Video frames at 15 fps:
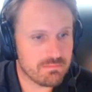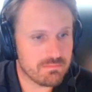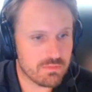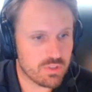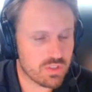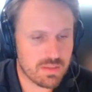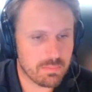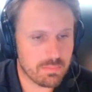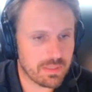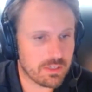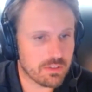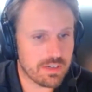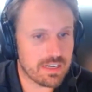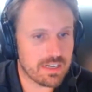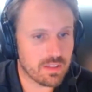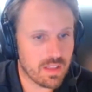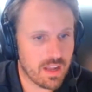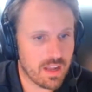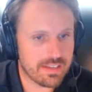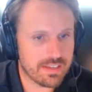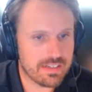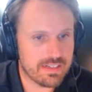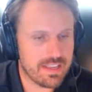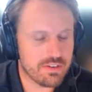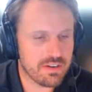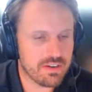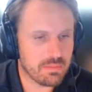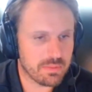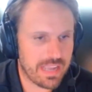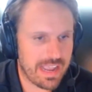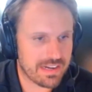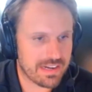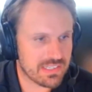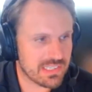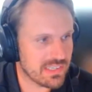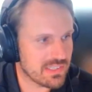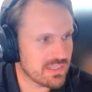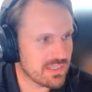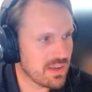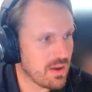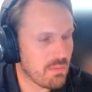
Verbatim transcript: Just simply create a login, and you're able to access